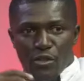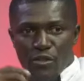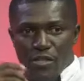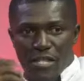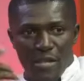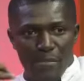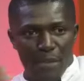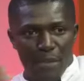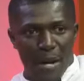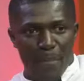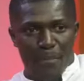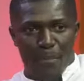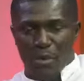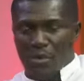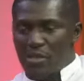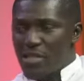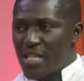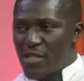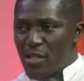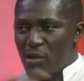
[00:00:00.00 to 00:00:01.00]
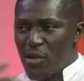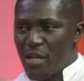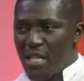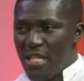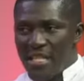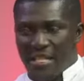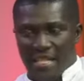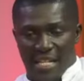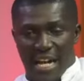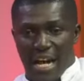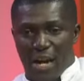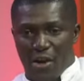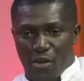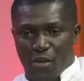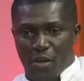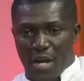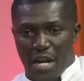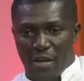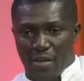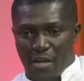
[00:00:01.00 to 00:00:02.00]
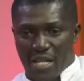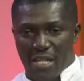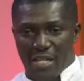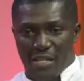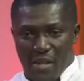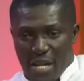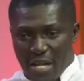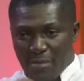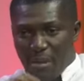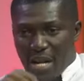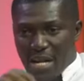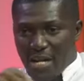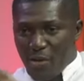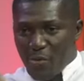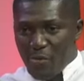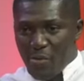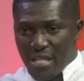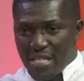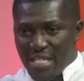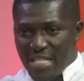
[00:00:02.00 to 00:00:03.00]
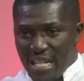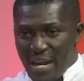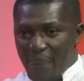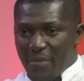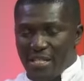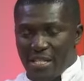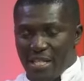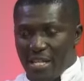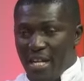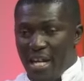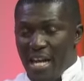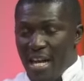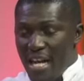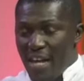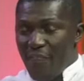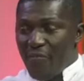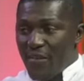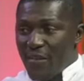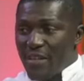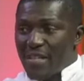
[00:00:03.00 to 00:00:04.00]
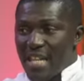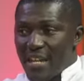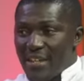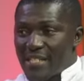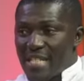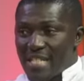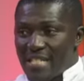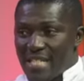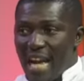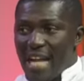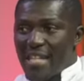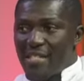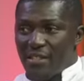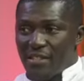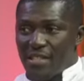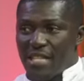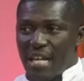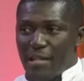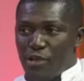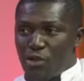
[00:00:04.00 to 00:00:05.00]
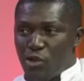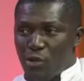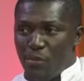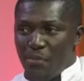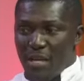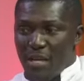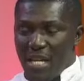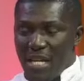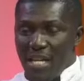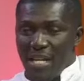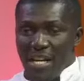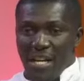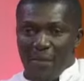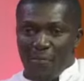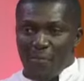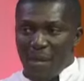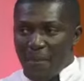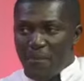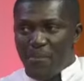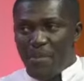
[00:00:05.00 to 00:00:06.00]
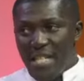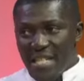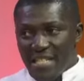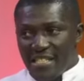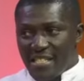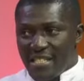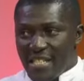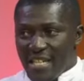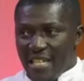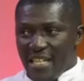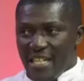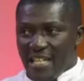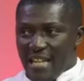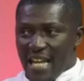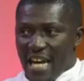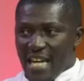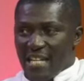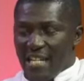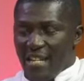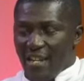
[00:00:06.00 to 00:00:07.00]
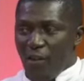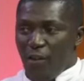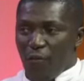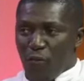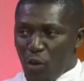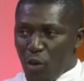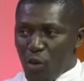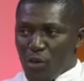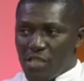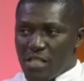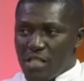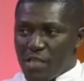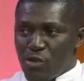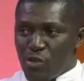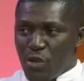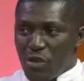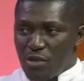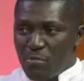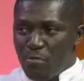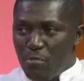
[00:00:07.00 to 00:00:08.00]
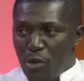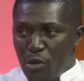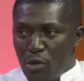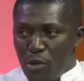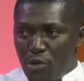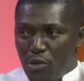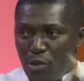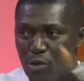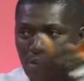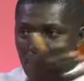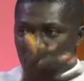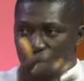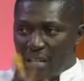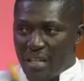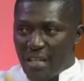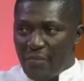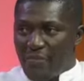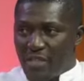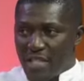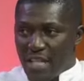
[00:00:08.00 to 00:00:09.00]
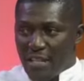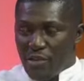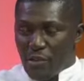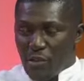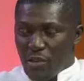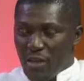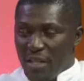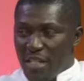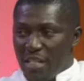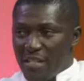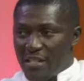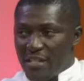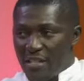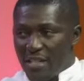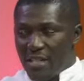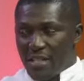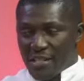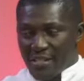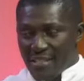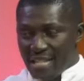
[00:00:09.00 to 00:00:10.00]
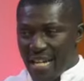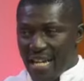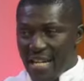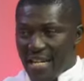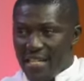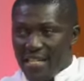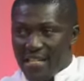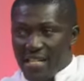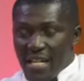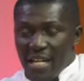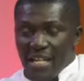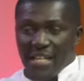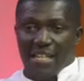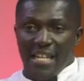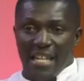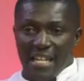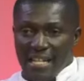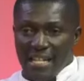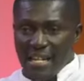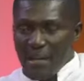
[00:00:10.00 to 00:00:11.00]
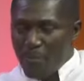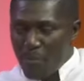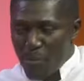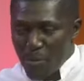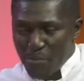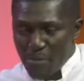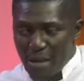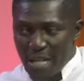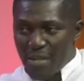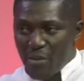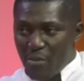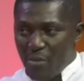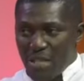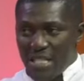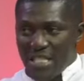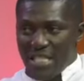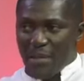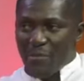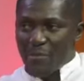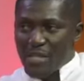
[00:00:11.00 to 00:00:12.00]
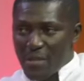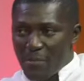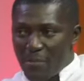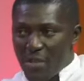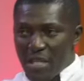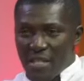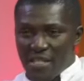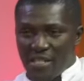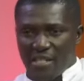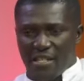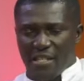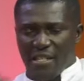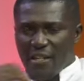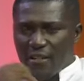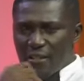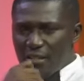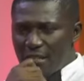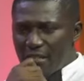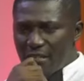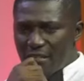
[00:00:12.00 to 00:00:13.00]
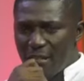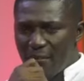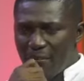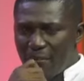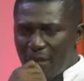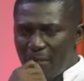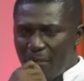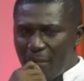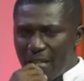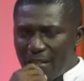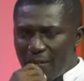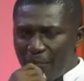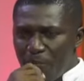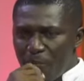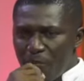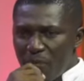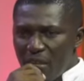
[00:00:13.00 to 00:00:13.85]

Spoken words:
you see my posters or anything, I'll rather write Michael BOADI NYAMEKYE. If there is a title, there should be my PhD that, of course, is not borrowed or gifted or anything. It's earned. Then they put Michael BOADI NYAMEKYE PhD or something. But